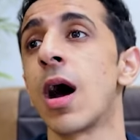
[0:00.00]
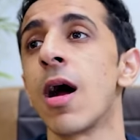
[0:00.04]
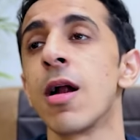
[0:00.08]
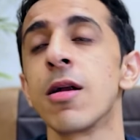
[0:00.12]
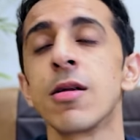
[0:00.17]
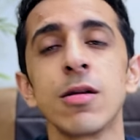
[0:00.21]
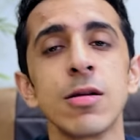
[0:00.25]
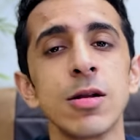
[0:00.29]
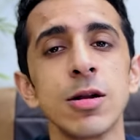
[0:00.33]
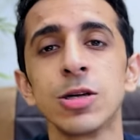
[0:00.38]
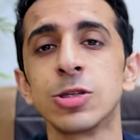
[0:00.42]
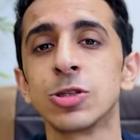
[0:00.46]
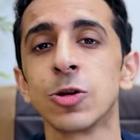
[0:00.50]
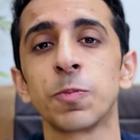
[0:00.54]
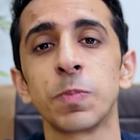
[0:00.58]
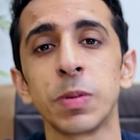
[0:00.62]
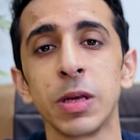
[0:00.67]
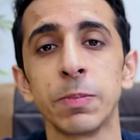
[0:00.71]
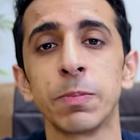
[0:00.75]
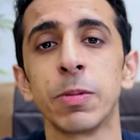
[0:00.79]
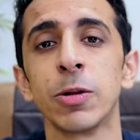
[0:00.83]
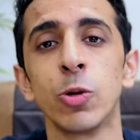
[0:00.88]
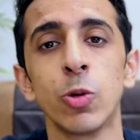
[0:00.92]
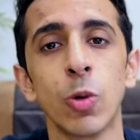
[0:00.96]
hundreds of
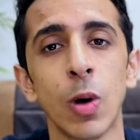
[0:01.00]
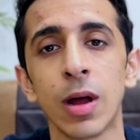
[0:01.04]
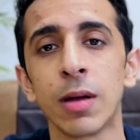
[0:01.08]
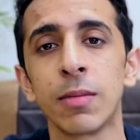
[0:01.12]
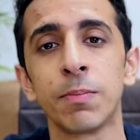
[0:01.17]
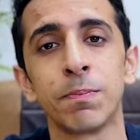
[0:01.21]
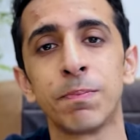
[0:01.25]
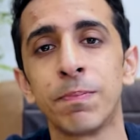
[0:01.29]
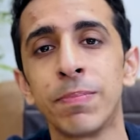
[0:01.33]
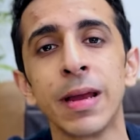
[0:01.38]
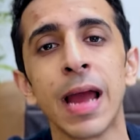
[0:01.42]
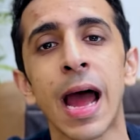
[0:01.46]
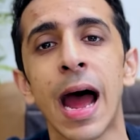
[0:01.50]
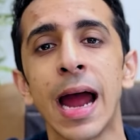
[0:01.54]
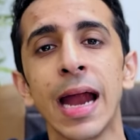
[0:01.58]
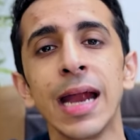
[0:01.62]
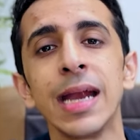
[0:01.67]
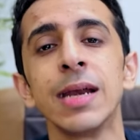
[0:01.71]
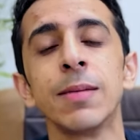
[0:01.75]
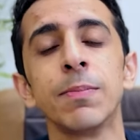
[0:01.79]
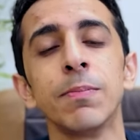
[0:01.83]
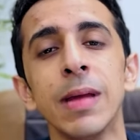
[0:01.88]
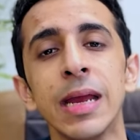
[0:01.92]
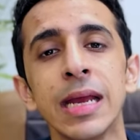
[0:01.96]
people who are
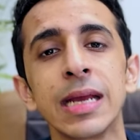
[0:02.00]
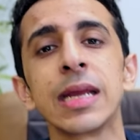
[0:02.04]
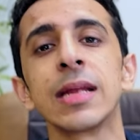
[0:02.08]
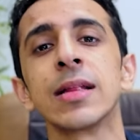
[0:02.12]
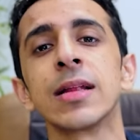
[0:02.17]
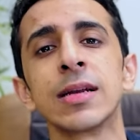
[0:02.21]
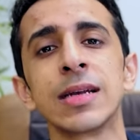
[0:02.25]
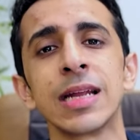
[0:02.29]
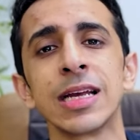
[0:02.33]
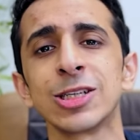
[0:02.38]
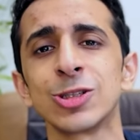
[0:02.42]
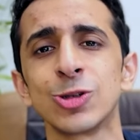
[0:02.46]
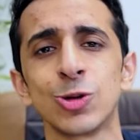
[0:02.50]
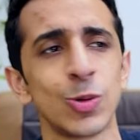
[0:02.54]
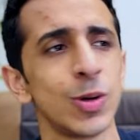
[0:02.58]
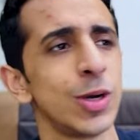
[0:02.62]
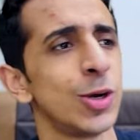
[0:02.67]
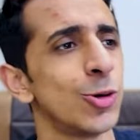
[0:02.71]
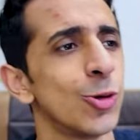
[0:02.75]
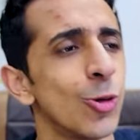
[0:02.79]
behind making the test know it.